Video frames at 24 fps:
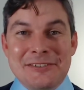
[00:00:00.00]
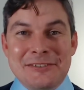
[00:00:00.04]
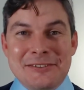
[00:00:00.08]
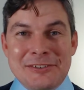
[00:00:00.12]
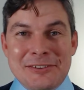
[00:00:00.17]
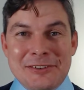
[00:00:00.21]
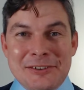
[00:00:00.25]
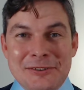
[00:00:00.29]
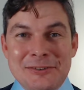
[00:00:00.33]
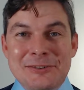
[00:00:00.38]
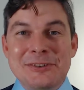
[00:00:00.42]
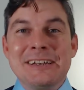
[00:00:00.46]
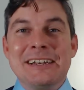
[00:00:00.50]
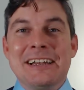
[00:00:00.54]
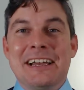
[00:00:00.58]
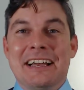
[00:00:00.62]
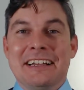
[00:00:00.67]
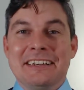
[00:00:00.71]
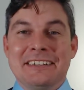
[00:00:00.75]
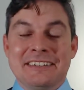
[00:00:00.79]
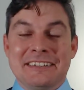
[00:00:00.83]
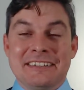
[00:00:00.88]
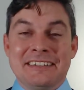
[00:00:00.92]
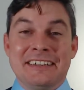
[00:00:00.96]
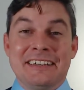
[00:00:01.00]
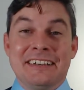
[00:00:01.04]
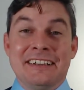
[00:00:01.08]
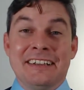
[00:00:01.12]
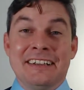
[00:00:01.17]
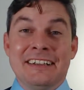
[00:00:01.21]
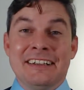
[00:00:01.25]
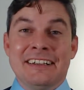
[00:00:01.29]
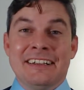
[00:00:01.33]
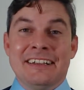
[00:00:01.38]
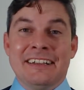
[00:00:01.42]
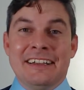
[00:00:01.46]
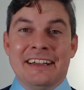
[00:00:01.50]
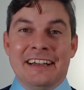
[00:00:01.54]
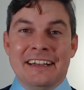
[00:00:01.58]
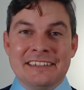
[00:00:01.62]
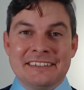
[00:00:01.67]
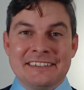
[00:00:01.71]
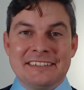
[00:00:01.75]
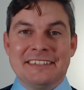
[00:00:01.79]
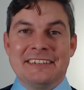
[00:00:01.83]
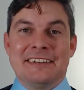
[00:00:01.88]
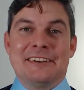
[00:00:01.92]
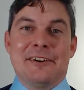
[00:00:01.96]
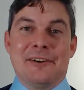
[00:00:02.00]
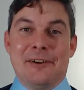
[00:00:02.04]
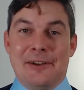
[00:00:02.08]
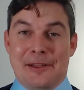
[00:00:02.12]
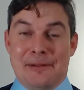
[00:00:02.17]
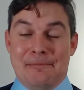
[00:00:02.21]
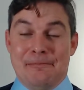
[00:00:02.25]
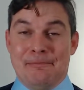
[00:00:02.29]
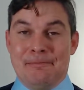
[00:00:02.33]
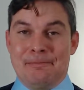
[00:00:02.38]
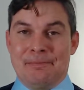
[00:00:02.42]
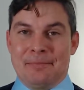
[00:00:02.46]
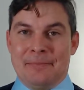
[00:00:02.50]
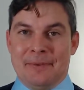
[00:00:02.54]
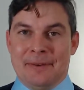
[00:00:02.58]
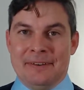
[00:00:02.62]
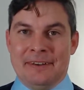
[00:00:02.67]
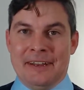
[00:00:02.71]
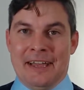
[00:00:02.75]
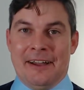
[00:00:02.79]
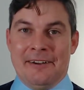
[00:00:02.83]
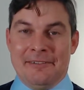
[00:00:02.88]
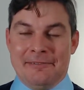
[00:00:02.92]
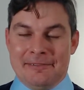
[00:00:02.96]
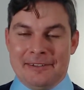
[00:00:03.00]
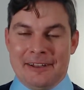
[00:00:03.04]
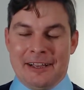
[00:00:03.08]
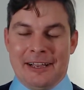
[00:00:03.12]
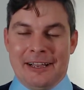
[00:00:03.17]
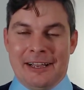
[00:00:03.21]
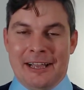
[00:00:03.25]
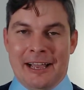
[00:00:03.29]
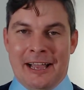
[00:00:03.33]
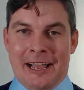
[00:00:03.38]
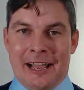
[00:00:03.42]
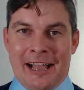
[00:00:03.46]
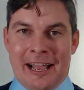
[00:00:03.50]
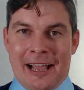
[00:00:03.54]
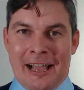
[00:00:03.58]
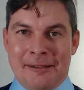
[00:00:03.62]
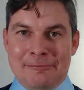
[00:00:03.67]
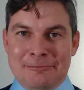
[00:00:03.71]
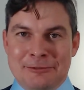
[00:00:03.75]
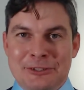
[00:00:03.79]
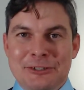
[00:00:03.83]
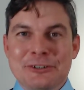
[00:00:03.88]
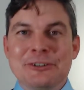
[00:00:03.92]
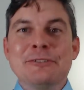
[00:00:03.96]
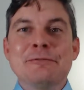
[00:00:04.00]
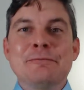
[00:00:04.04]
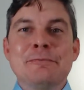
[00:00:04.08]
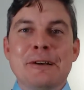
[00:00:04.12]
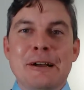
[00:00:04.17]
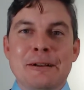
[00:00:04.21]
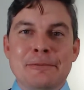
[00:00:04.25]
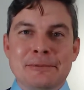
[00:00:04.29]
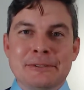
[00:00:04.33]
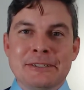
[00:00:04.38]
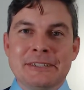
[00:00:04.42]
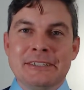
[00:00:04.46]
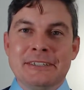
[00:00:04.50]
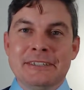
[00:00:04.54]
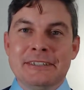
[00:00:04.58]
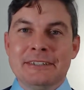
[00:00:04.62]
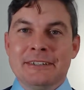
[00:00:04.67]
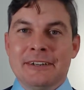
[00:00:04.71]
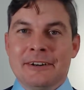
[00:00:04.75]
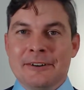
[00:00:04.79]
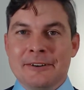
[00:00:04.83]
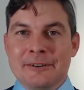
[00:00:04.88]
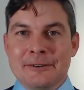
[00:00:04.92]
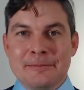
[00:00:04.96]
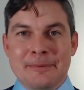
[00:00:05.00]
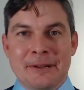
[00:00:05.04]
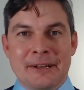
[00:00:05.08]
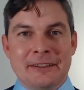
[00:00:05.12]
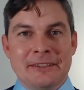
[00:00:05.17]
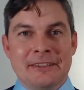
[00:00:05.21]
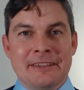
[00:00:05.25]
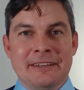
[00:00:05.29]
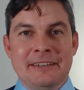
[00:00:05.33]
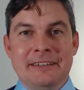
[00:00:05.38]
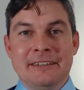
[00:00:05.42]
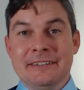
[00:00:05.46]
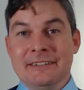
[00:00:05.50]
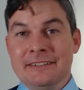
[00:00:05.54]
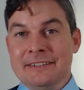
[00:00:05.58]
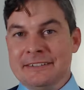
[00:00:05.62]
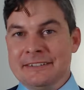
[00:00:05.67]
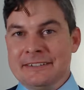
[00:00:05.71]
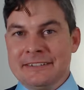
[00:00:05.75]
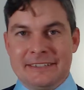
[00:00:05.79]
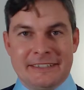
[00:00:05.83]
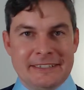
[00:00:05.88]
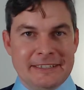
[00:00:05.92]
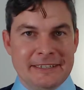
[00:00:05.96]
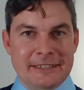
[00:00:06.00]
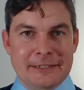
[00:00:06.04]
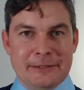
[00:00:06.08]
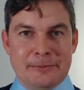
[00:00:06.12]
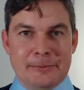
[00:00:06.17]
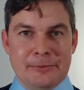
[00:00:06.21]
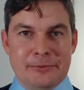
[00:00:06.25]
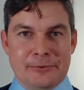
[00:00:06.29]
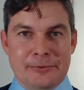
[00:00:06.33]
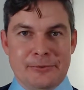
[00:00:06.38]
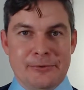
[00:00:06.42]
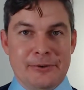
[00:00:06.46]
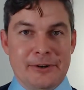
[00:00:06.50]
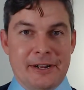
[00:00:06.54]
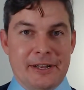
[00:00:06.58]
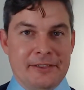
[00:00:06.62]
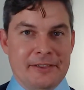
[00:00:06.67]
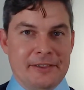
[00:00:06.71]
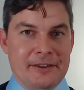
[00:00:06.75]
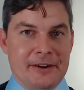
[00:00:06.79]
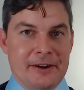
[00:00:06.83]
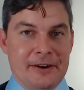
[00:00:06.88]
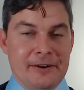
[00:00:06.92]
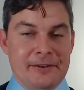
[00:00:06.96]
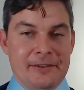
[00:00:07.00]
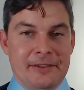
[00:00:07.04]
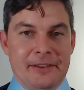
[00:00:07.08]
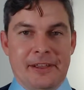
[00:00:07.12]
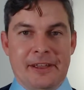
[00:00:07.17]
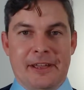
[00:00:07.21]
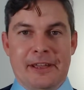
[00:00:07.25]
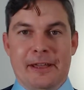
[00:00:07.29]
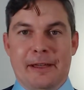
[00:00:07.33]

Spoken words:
utilizing a CRM. Now, I'm sure you've probably heard about these and seen these before out there.